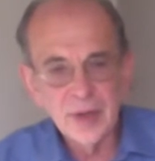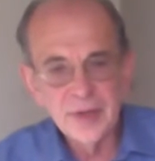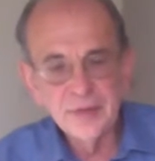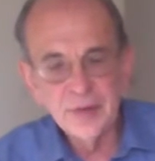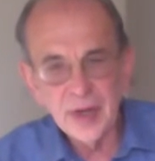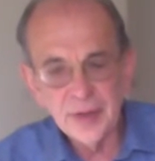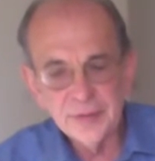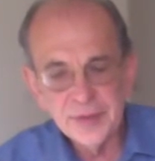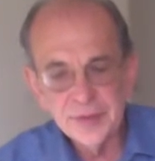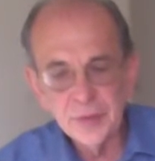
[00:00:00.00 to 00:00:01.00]

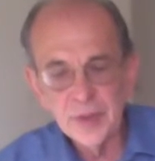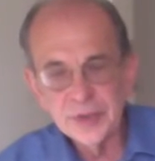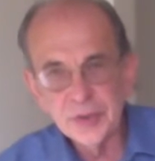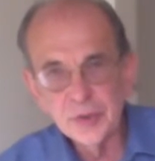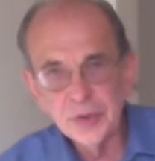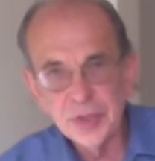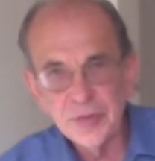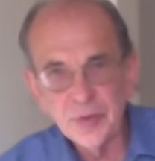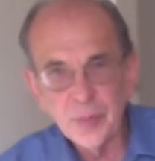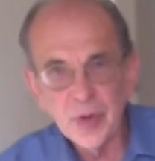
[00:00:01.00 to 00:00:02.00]
involved in the resolution
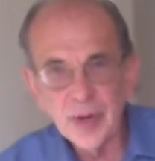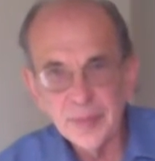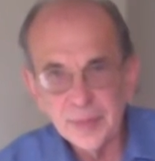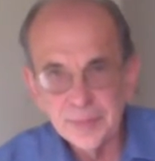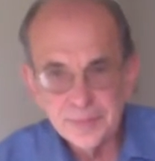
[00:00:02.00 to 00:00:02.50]
of a problem